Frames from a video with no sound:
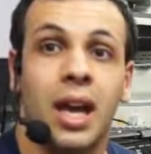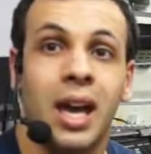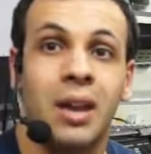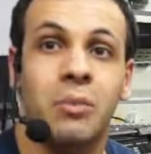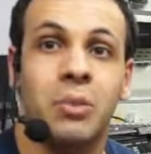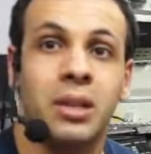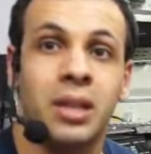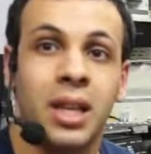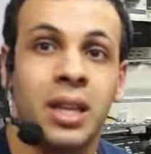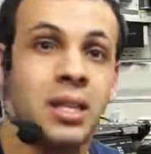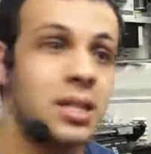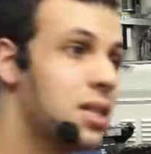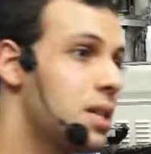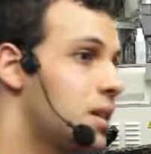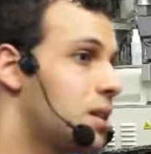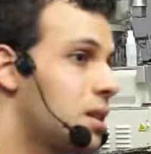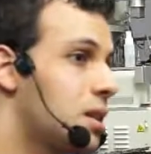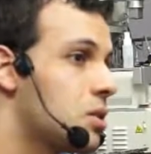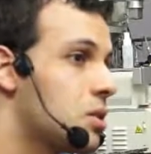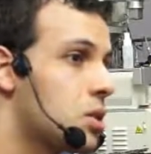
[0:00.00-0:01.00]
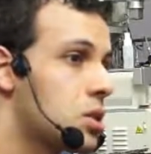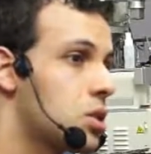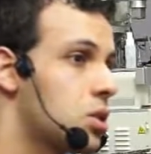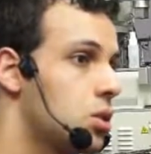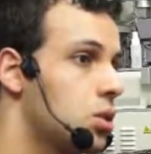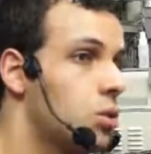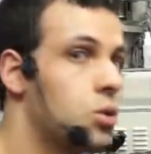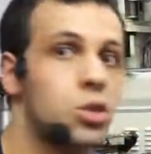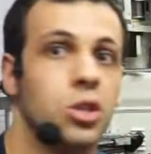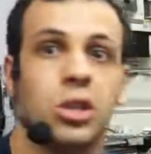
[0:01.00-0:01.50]
And when they see that there's a
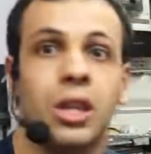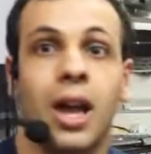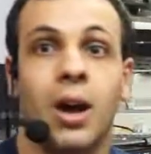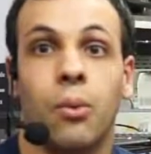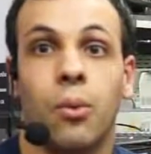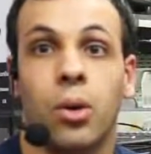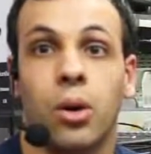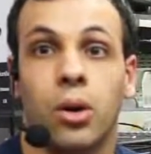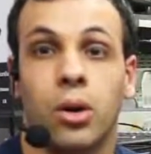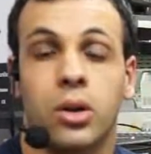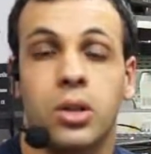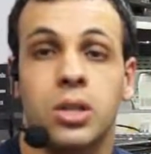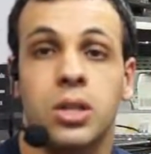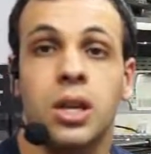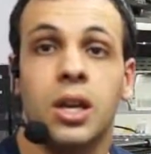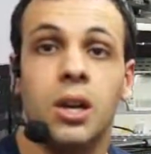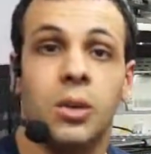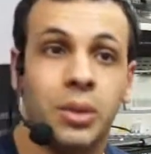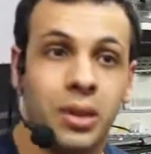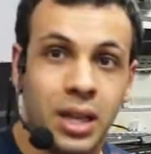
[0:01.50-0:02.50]
solution that works,